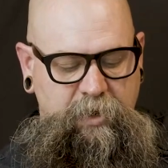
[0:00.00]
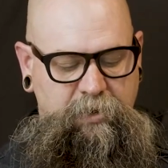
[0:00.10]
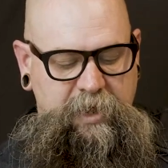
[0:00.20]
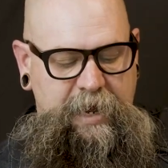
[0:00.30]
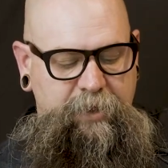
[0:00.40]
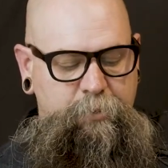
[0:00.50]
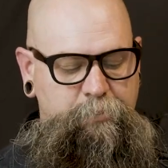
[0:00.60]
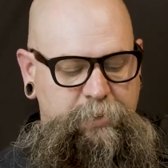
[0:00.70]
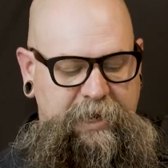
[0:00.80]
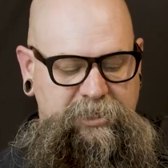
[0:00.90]
that the
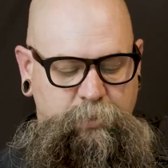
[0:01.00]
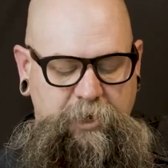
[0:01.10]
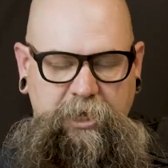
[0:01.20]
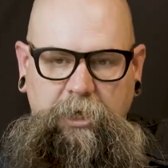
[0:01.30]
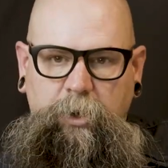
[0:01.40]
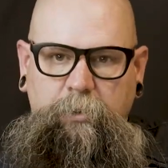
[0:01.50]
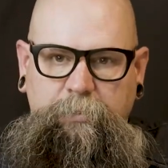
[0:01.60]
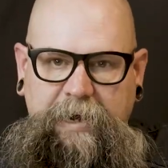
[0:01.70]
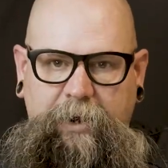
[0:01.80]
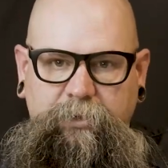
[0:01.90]
best way to go
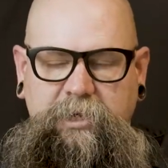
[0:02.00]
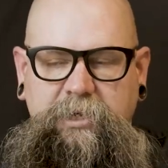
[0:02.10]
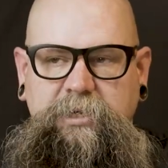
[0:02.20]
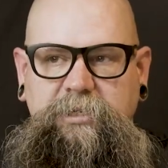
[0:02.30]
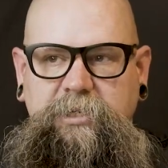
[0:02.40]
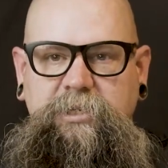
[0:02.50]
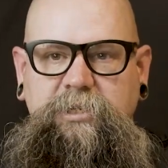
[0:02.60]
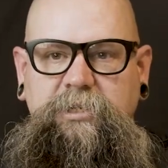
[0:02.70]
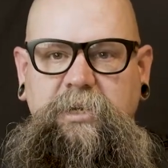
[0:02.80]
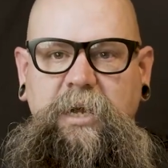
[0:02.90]
about this is
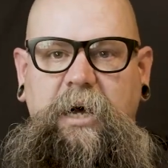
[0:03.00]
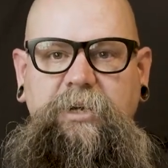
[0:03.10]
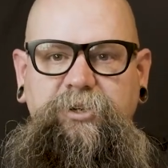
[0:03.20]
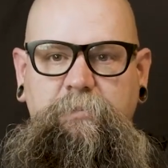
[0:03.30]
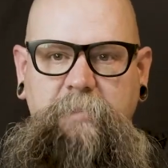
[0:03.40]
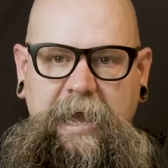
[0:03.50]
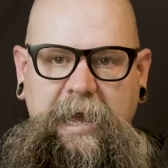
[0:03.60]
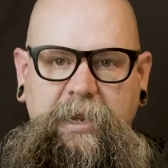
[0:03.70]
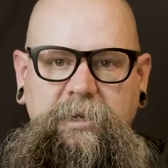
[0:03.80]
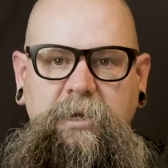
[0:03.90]
to not
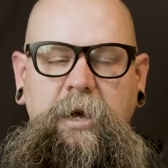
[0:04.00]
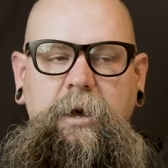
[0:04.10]
demand